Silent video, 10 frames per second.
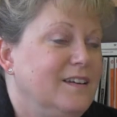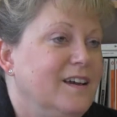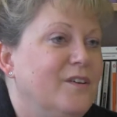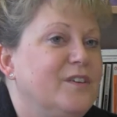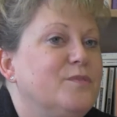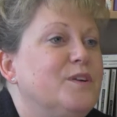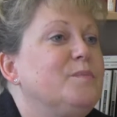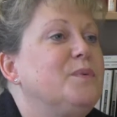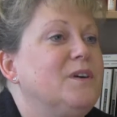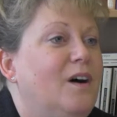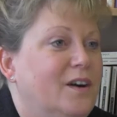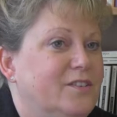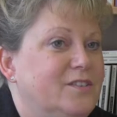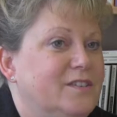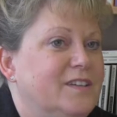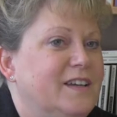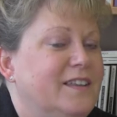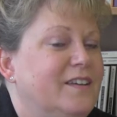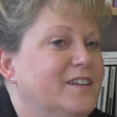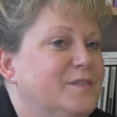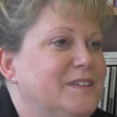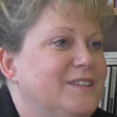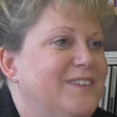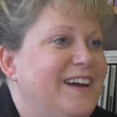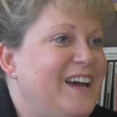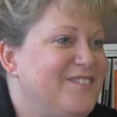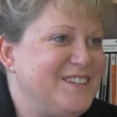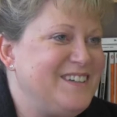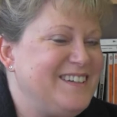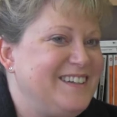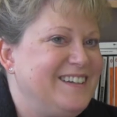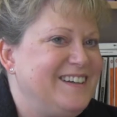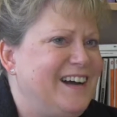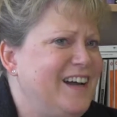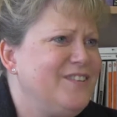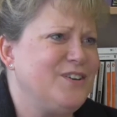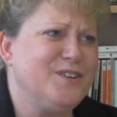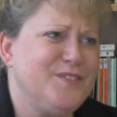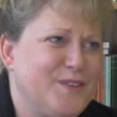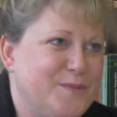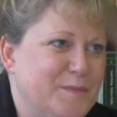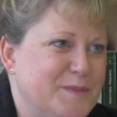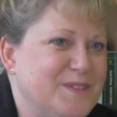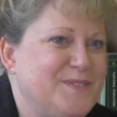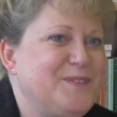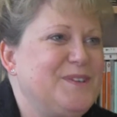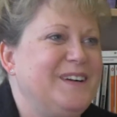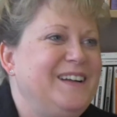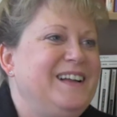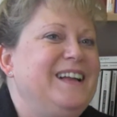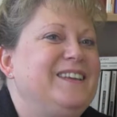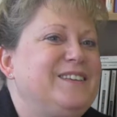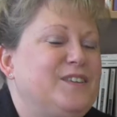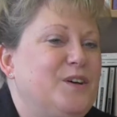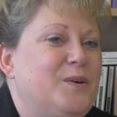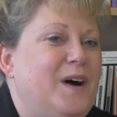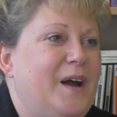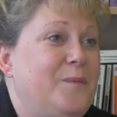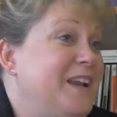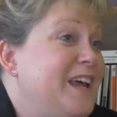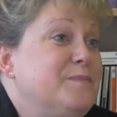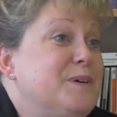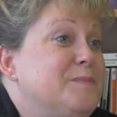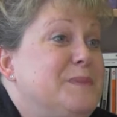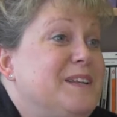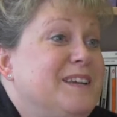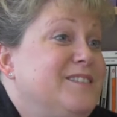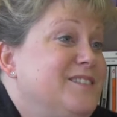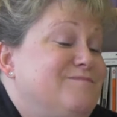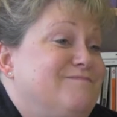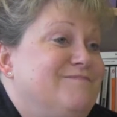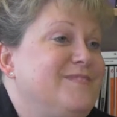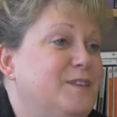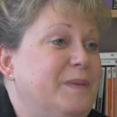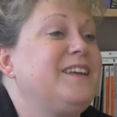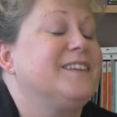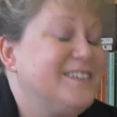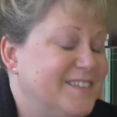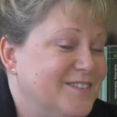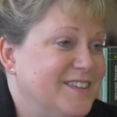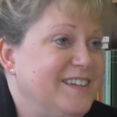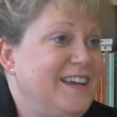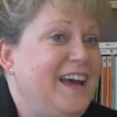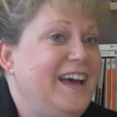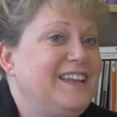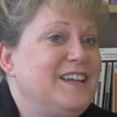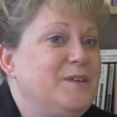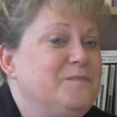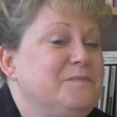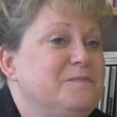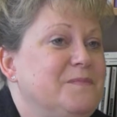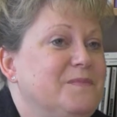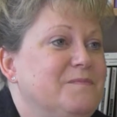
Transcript: Yeah, it was at a rare book auction, and I thought to myself, I haven't heard of this woman before. So I went ahead and put a bid in, just speculatively, and